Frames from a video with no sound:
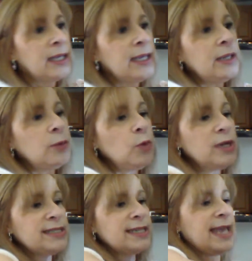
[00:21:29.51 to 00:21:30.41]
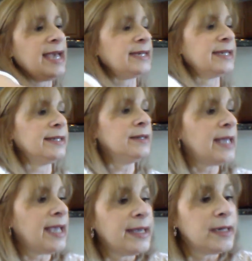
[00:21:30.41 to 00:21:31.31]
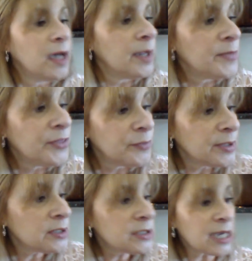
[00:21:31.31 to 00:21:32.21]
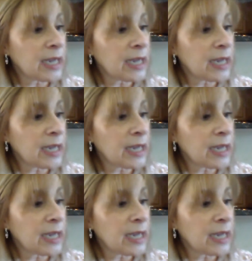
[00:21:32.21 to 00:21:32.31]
It was a catkin, and I'm thrilled.